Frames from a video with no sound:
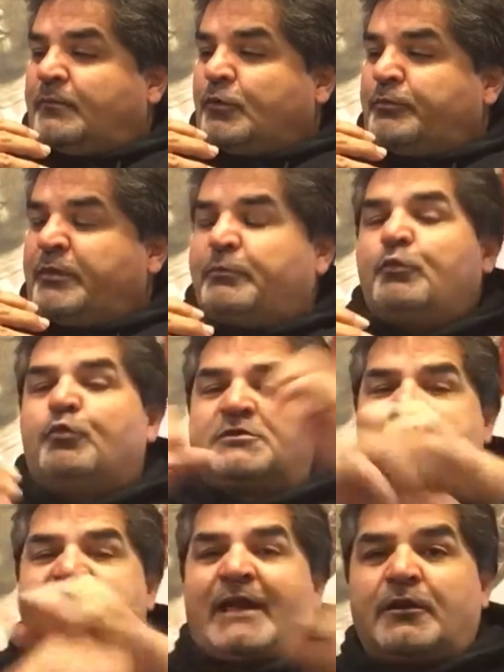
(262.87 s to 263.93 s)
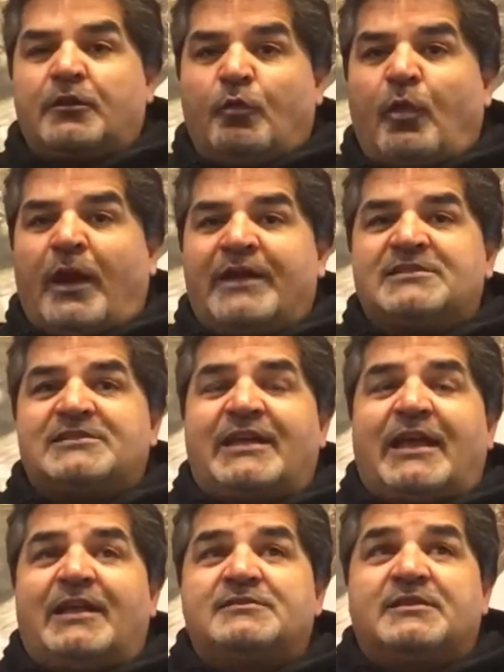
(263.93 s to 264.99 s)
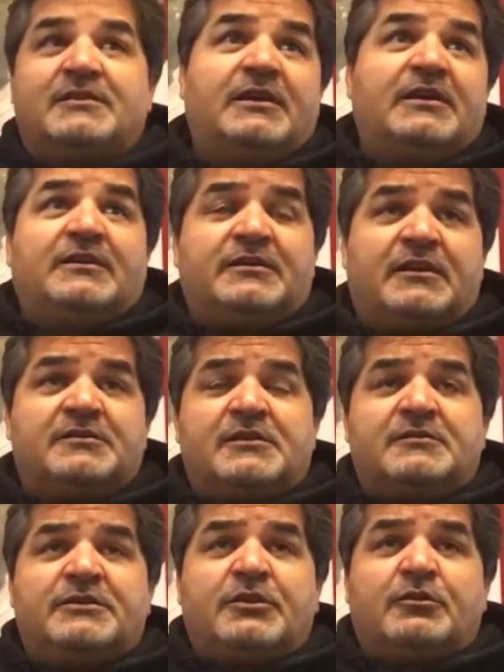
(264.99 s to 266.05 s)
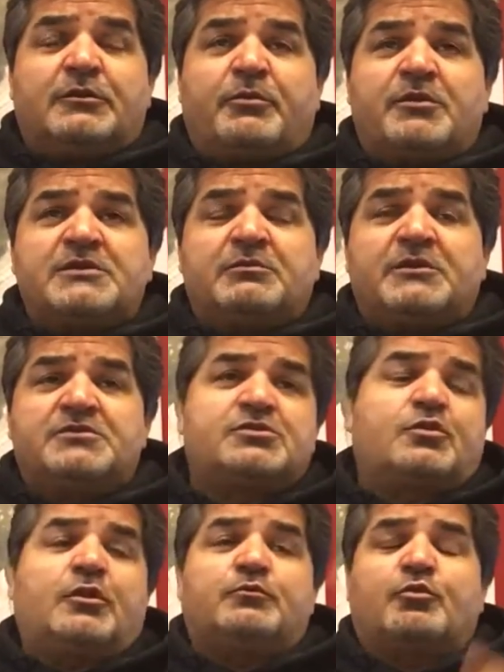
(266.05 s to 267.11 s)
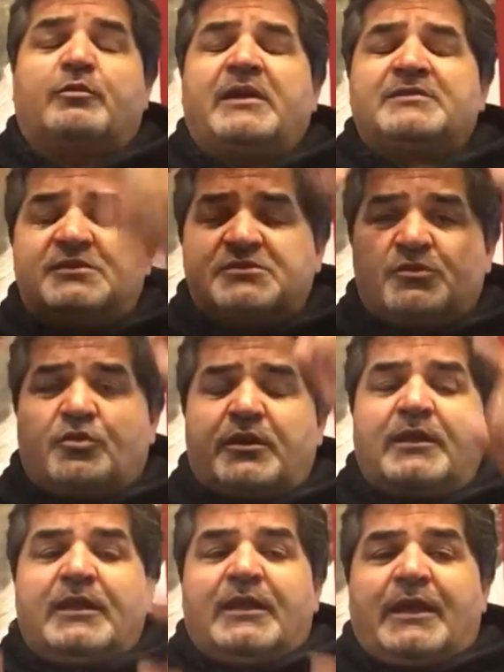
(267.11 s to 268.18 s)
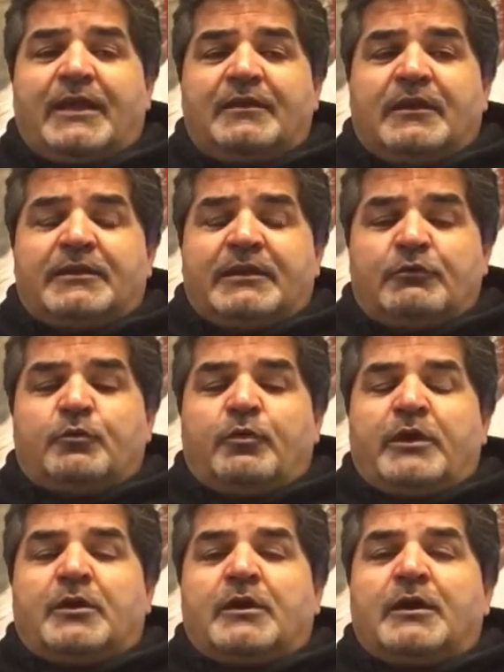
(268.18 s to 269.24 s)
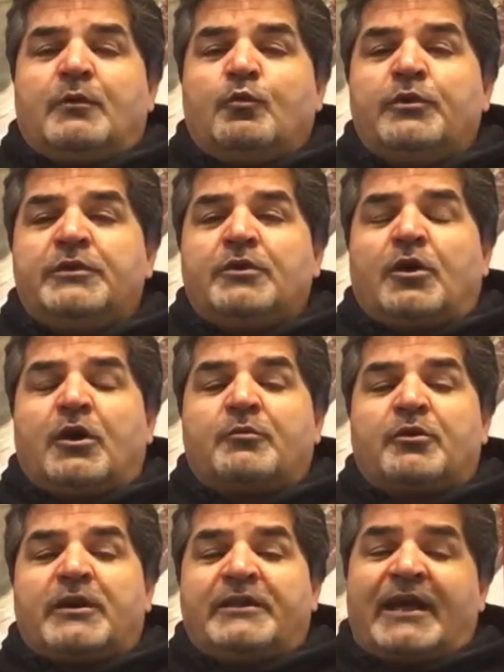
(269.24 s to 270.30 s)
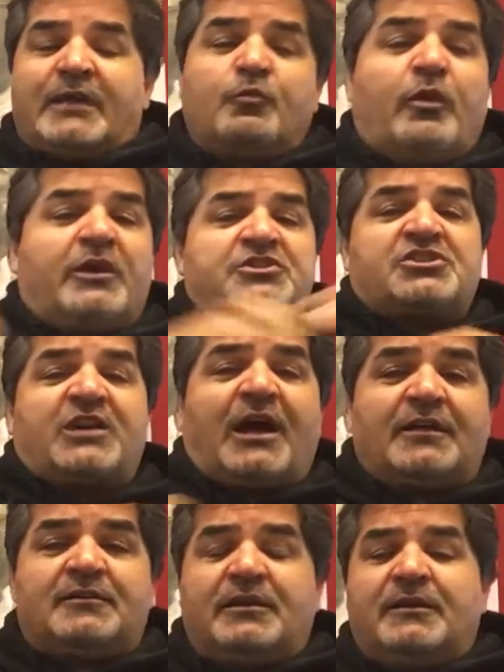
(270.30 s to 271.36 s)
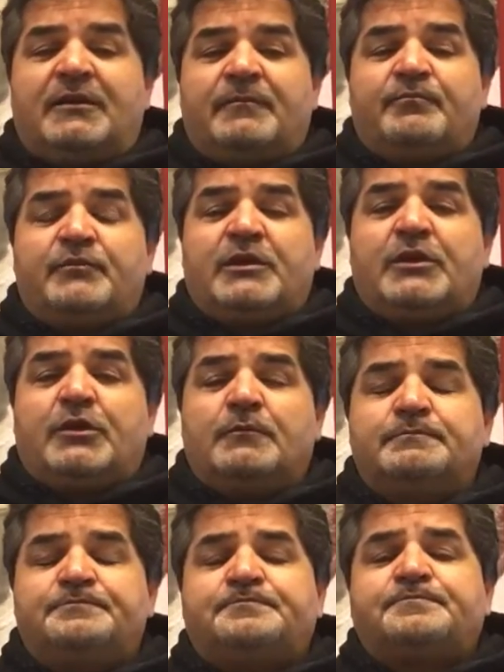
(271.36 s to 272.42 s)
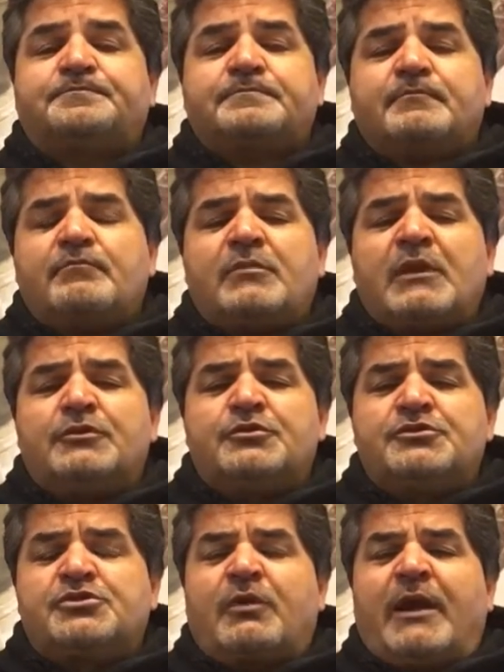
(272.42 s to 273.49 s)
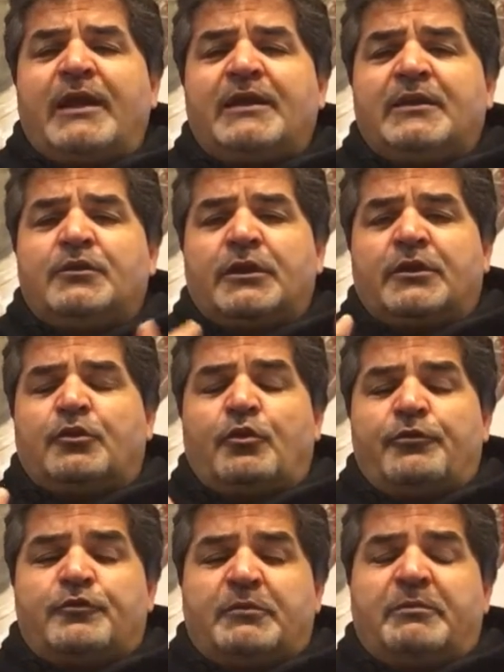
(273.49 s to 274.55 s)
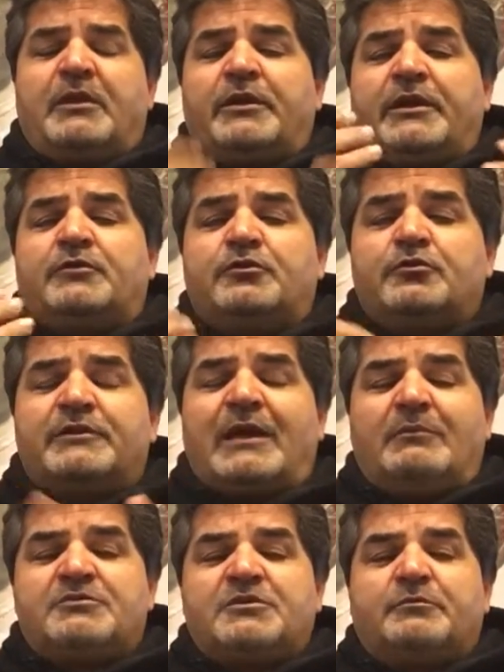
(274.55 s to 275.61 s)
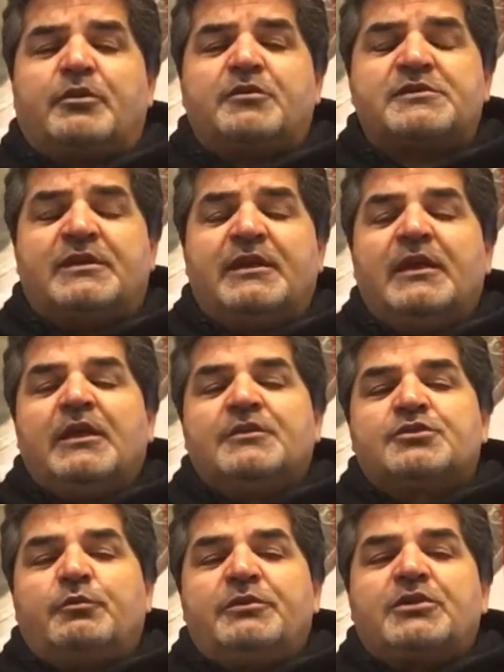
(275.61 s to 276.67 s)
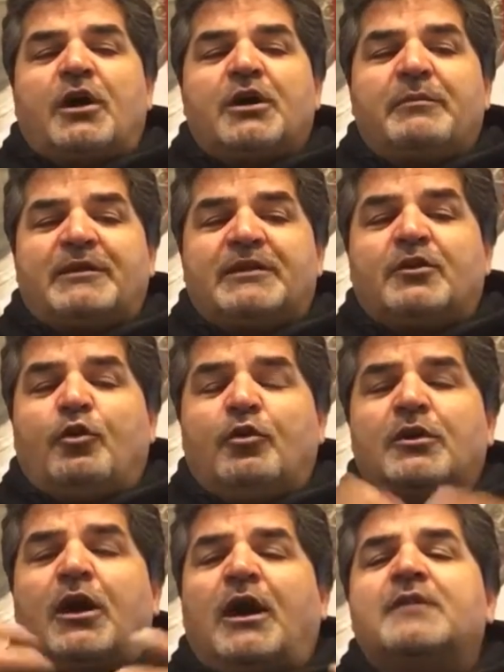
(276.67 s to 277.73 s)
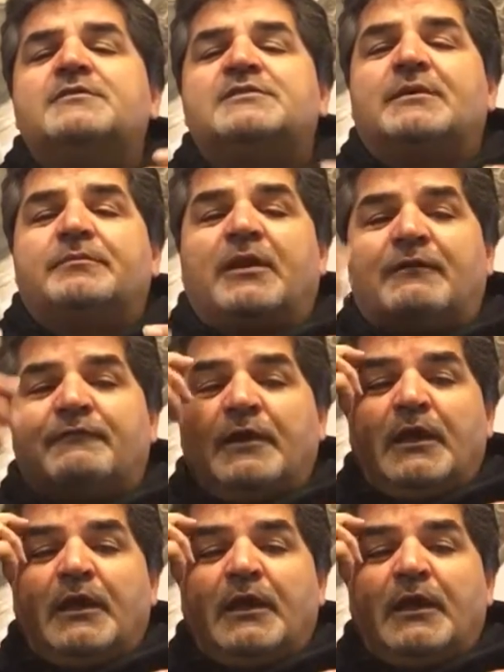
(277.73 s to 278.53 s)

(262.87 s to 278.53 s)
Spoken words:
people would stand in a wide stance, and the person with the sword would raise the sword, and they would wear wooden armor, and they had one shot, to strike and go through the barrier to do damage to the person. So we talk about the whole concept of